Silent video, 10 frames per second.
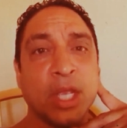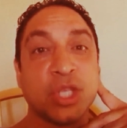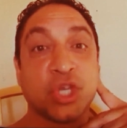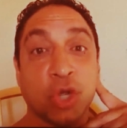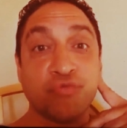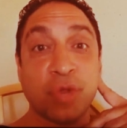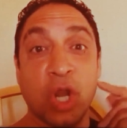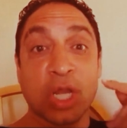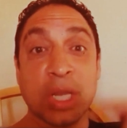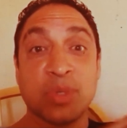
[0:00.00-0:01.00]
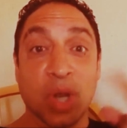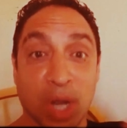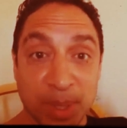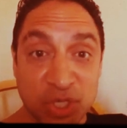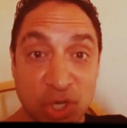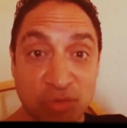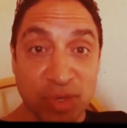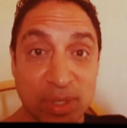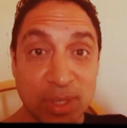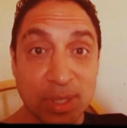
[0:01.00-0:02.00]
children looking up to other
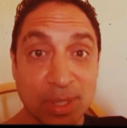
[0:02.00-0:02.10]
children,